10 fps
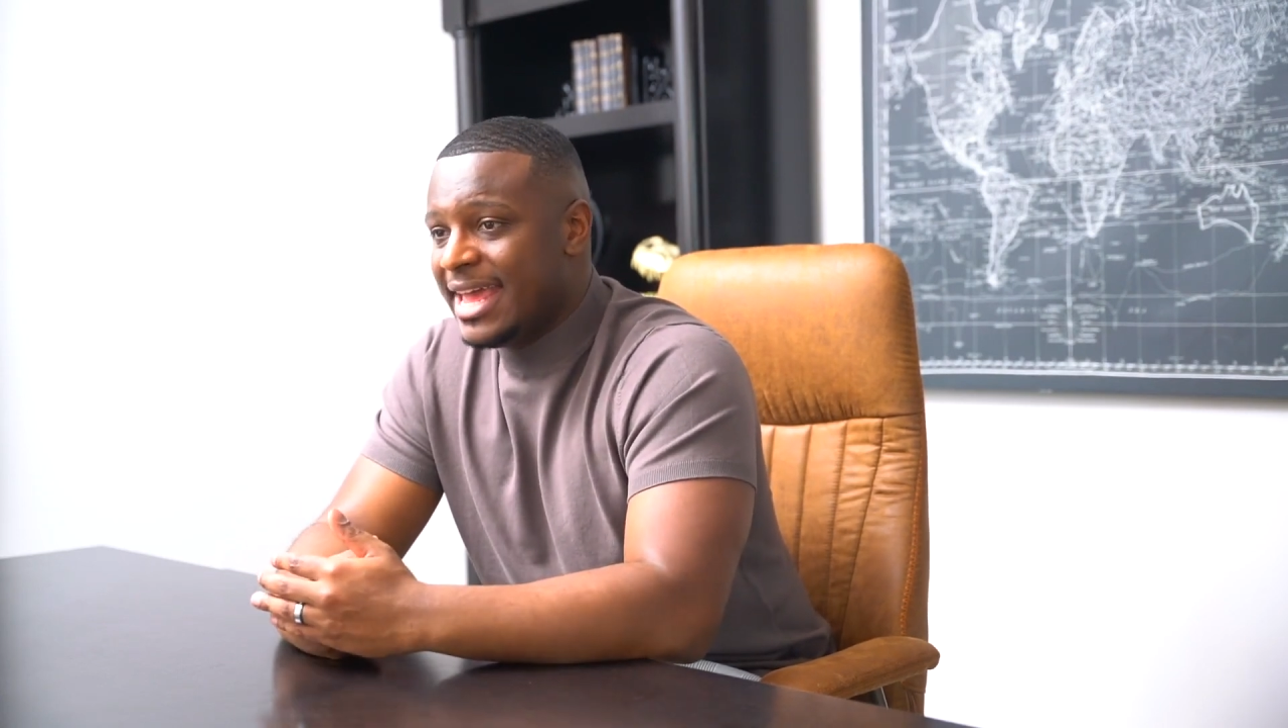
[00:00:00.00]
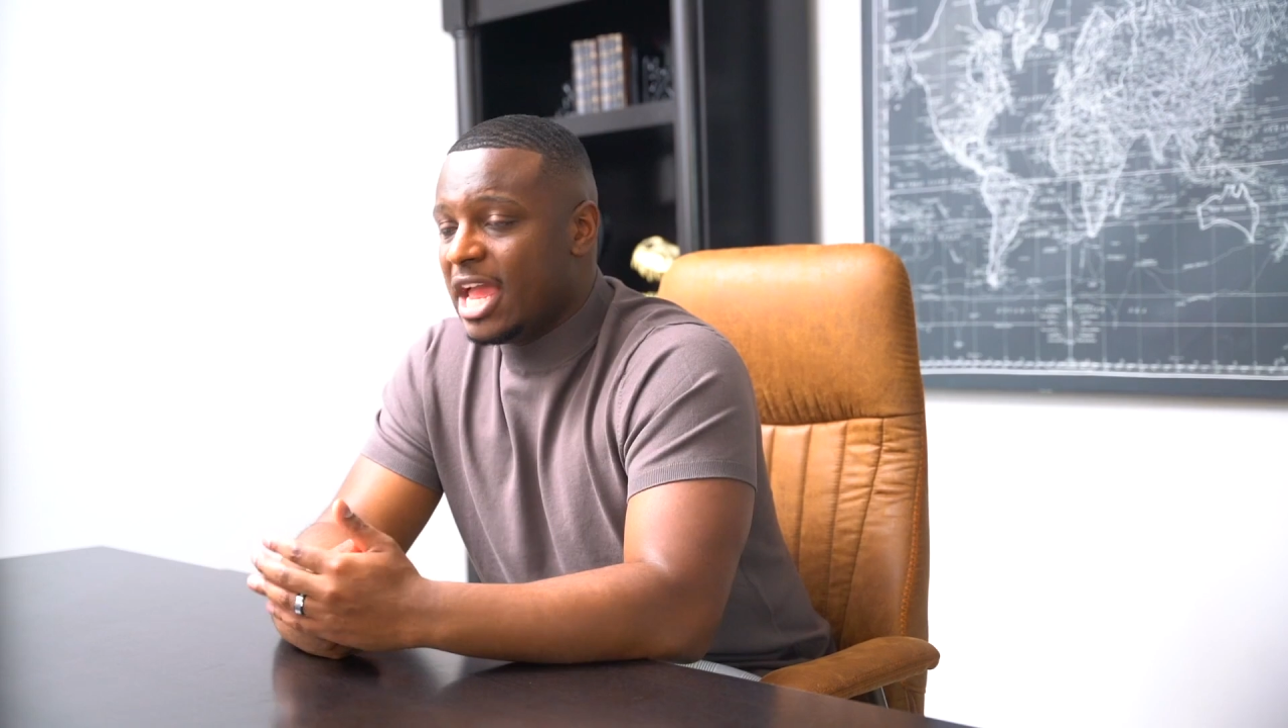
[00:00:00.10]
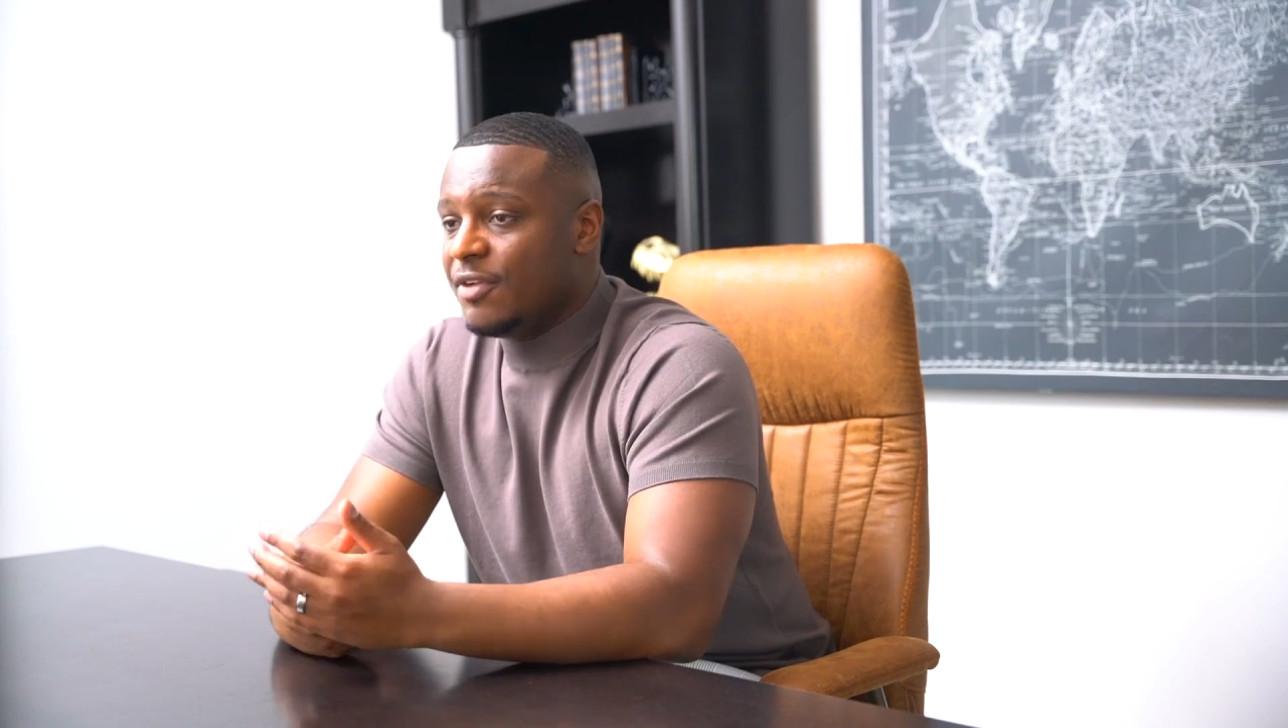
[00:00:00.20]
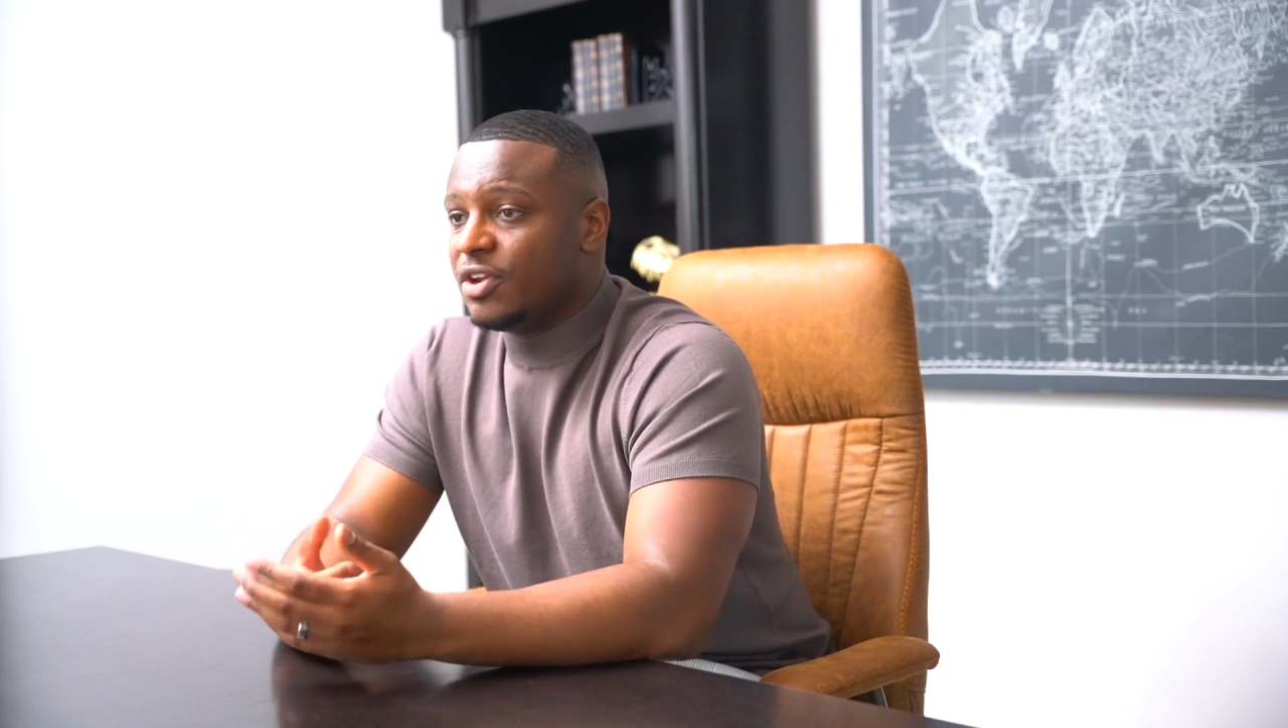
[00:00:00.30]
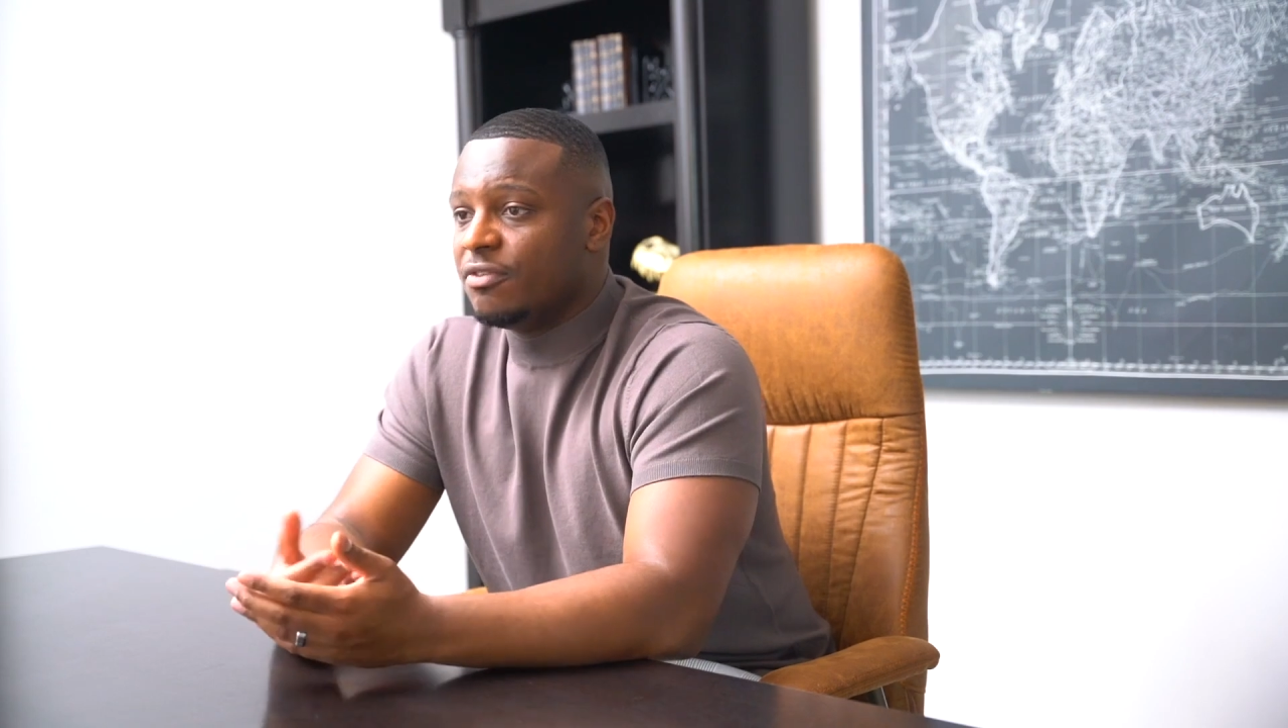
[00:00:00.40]

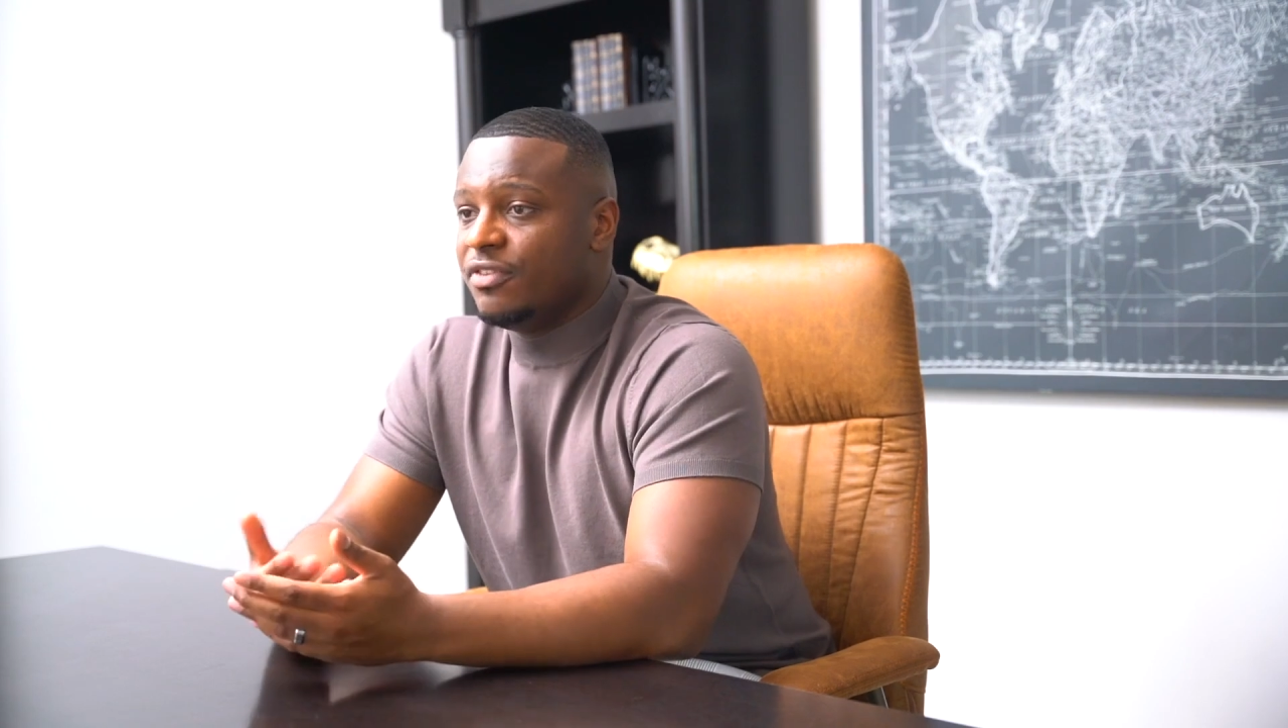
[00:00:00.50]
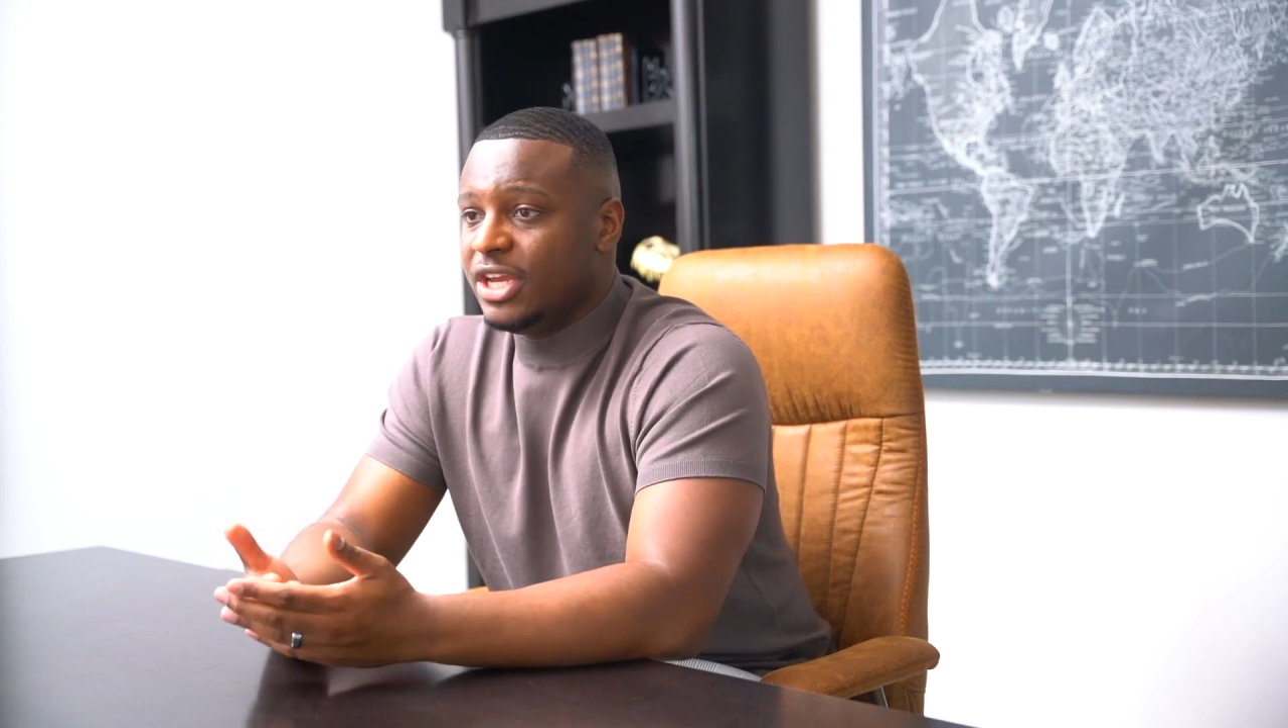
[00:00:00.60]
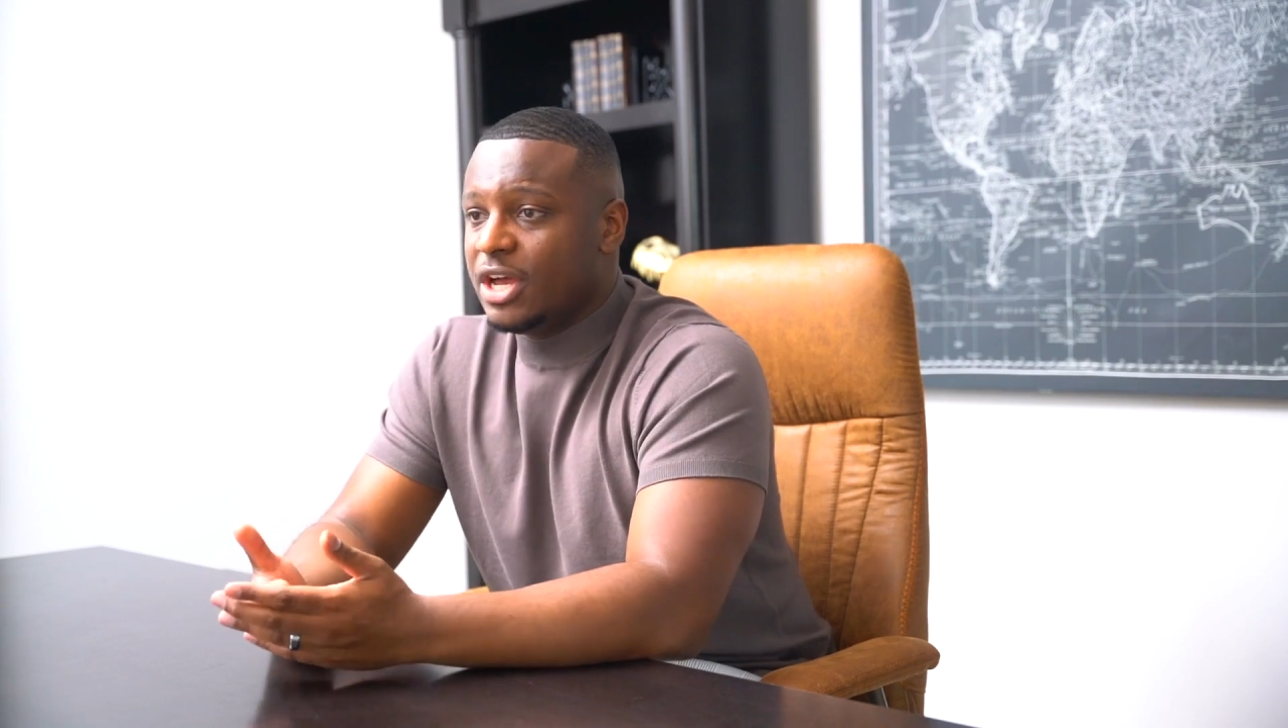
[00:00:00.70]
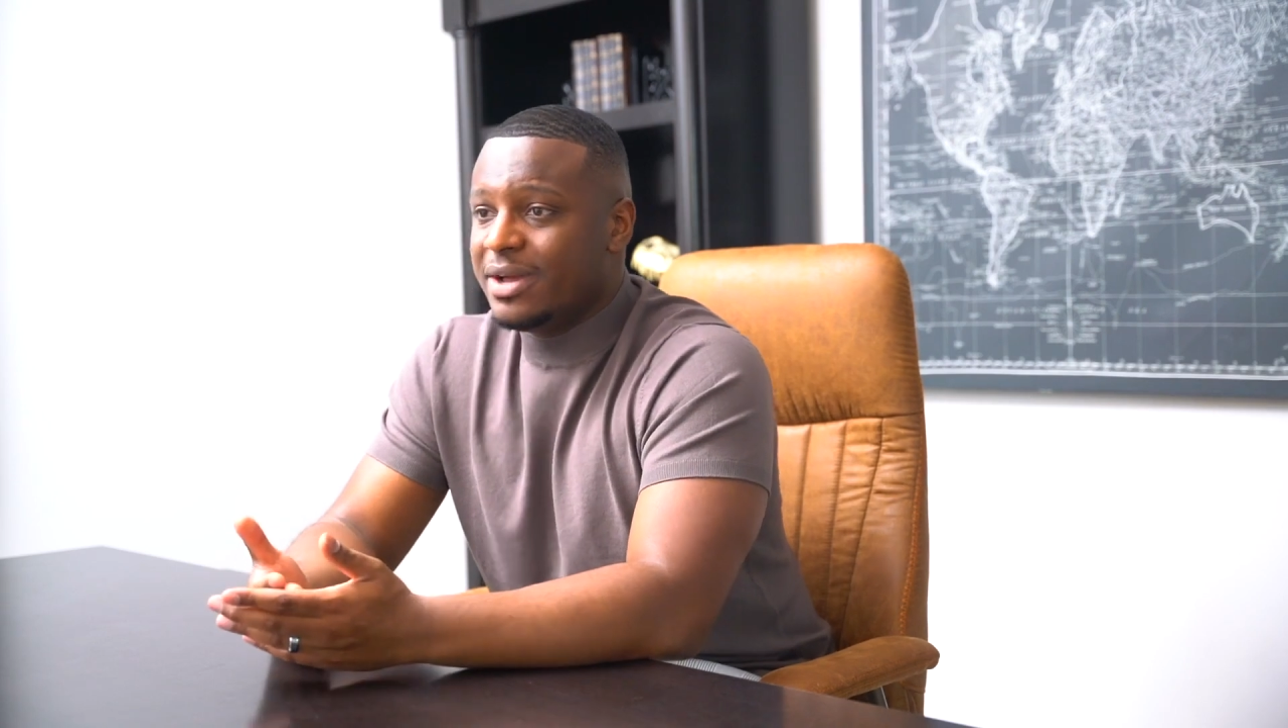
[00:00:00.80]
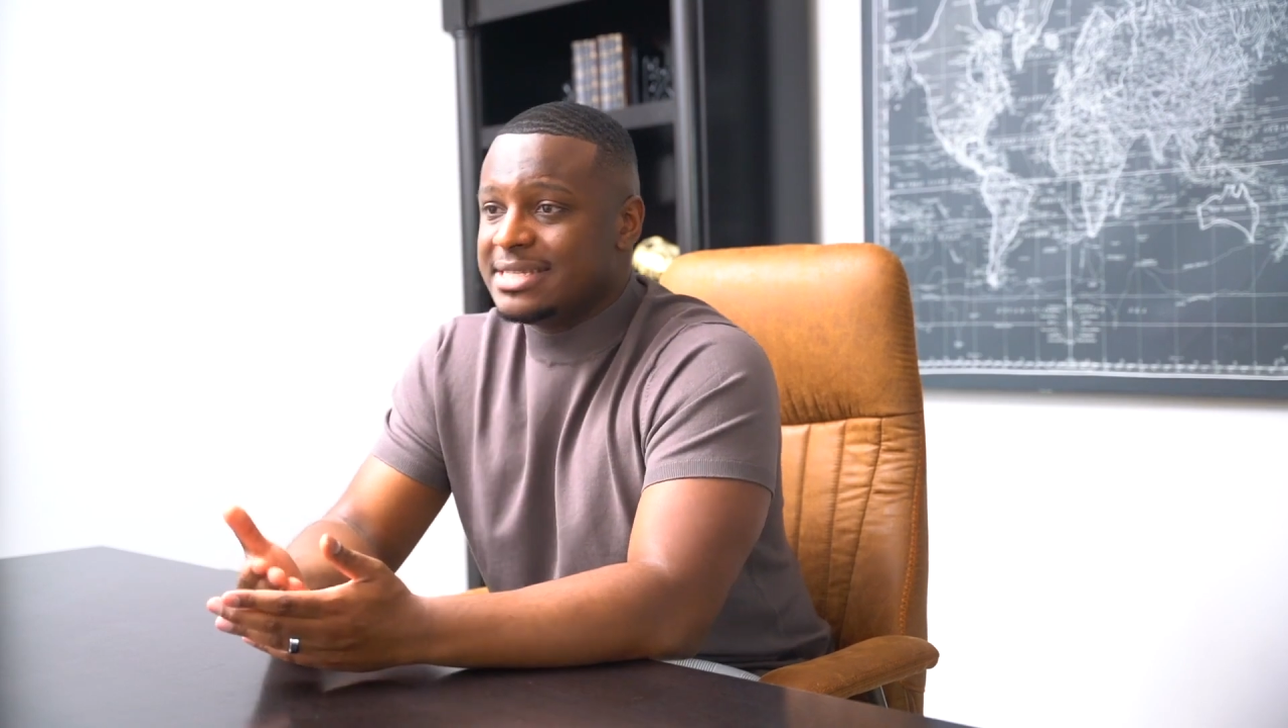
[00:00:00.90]
if your
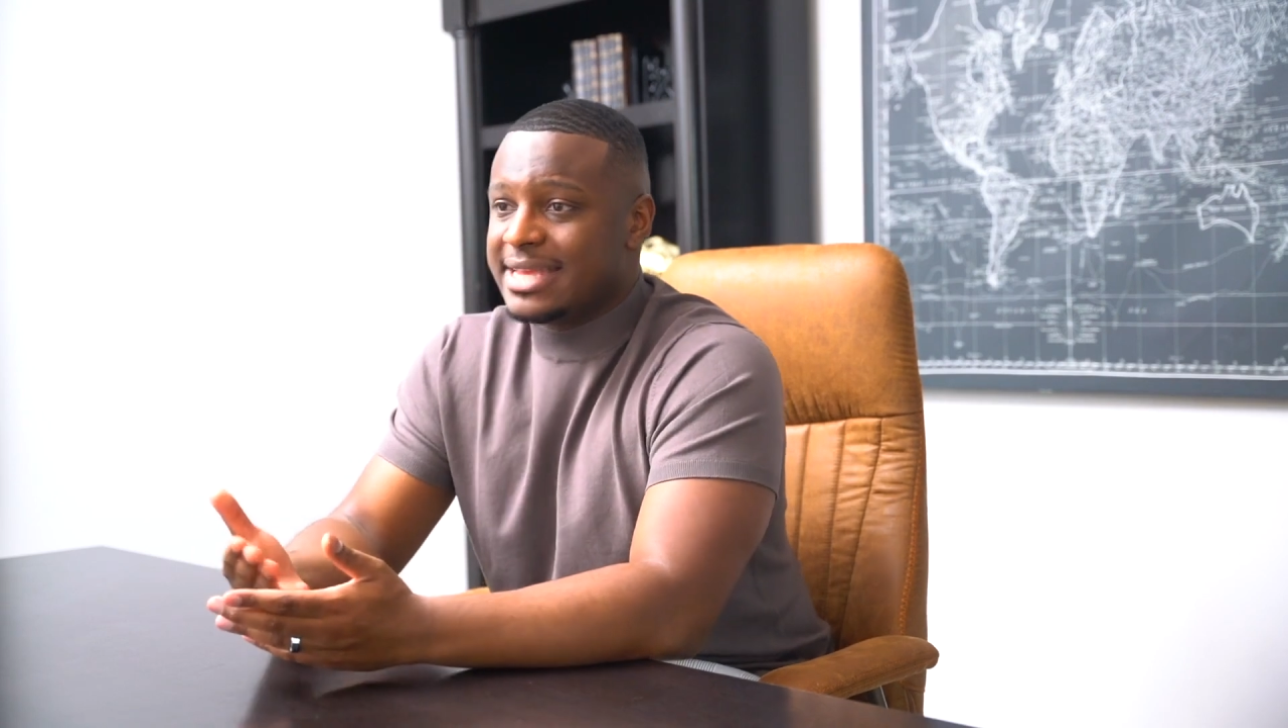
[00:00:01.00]
video is